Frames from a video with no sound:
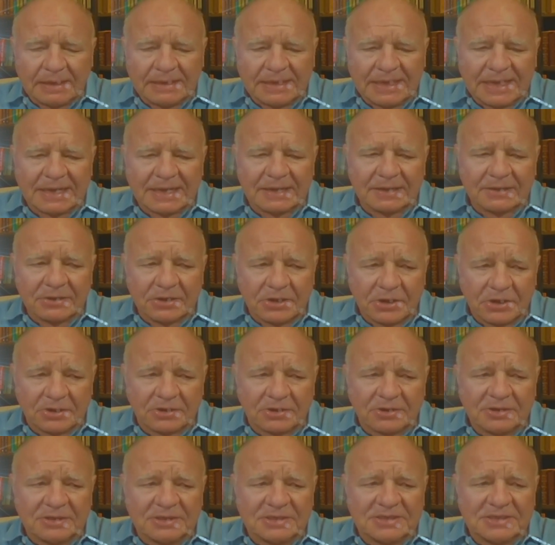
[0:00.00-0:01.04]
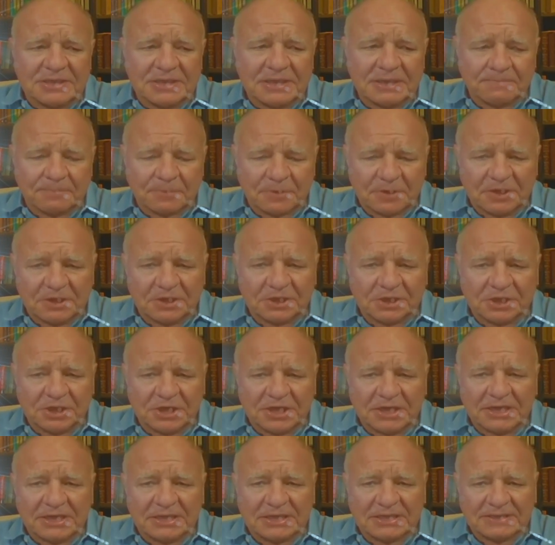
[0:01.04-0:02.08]
their currency
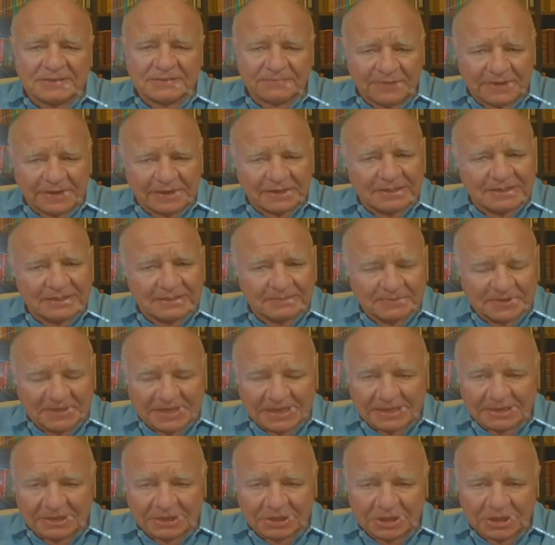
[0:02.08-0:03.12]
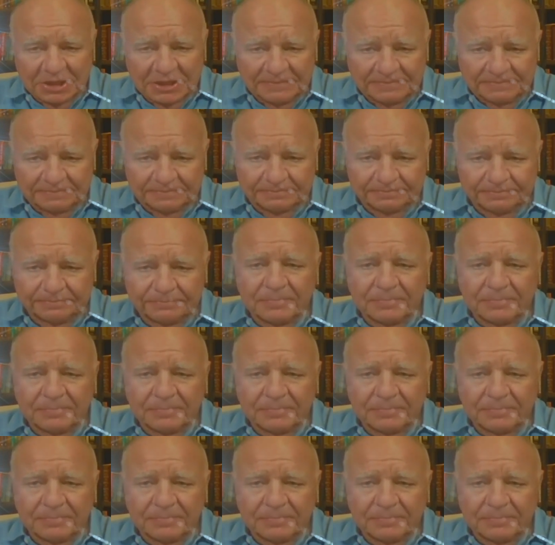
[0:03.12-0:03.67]
appreciates very substantially.